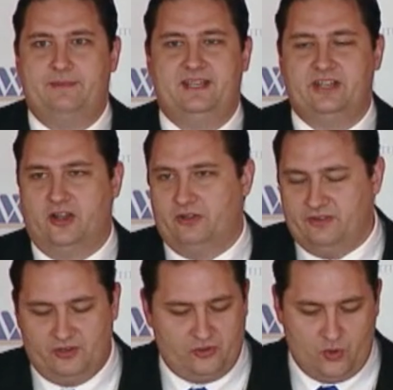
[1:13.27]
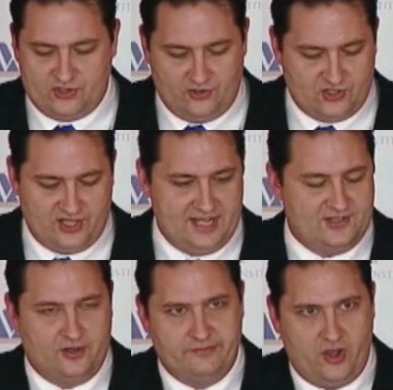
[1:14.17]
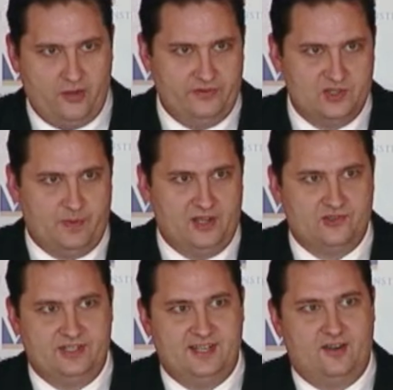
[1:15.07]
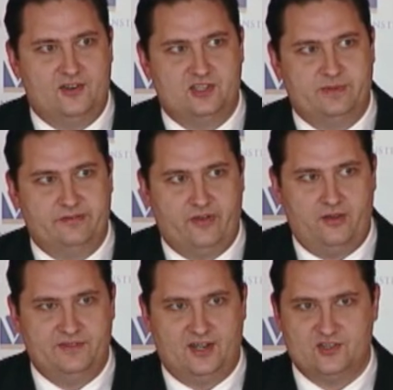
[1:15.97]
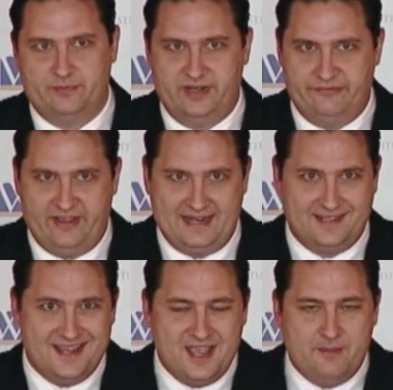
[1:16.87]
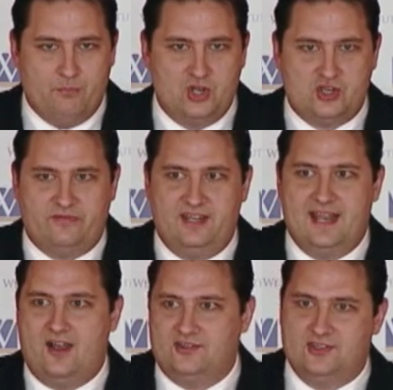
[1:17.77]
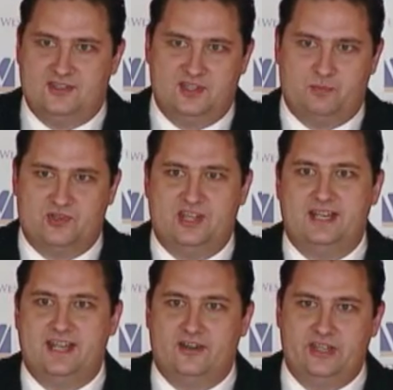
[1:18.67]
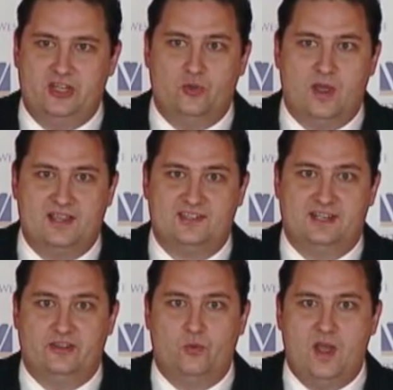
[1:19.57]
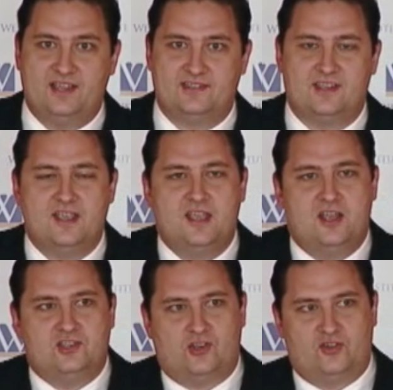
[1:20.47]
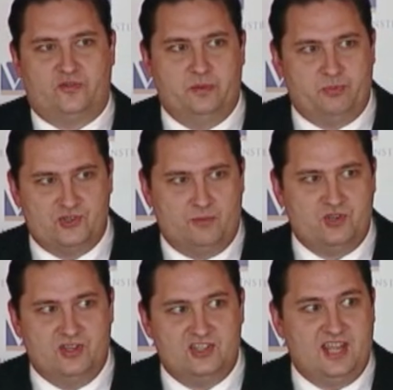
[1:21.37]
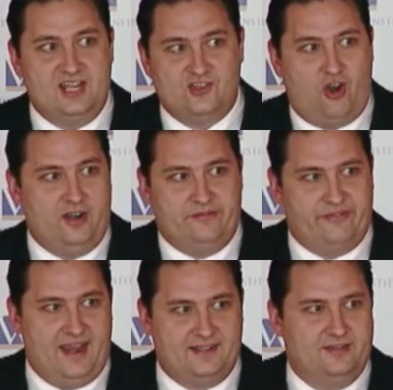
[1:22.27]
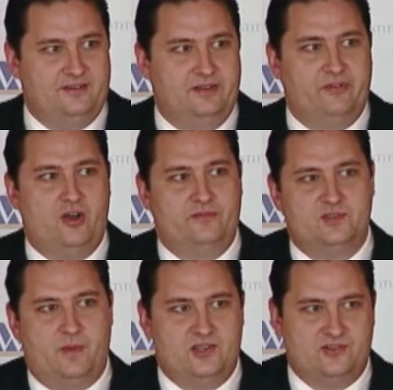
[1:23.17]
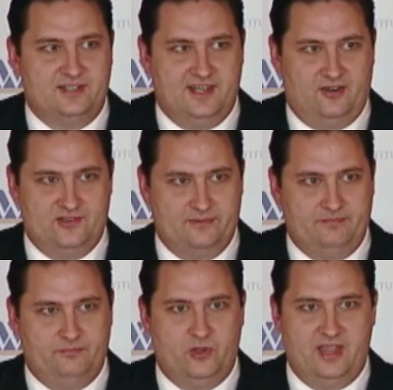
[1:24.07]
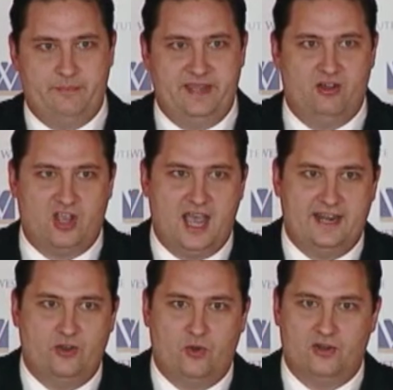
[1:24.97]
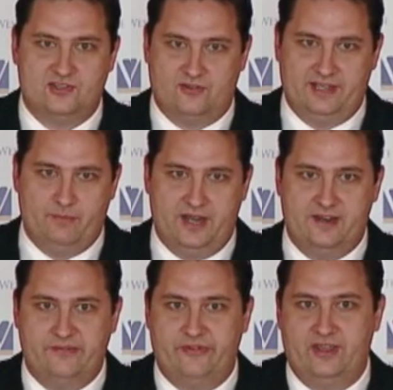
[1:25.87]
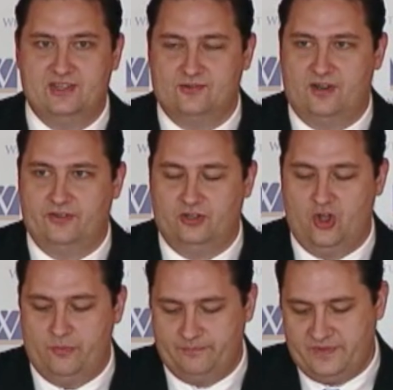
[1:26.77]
I mean, you know, of course there are states that are involved in sponsoring terrorism and involved in terrorism. But in fact, much of the analysis that's proceeded here in the U.S. and in the West starts from the presumption that states aren't, in fact, involved in sponsoring terrorism, whether that be al-Qaeda or its like-minded affiliates around the globe.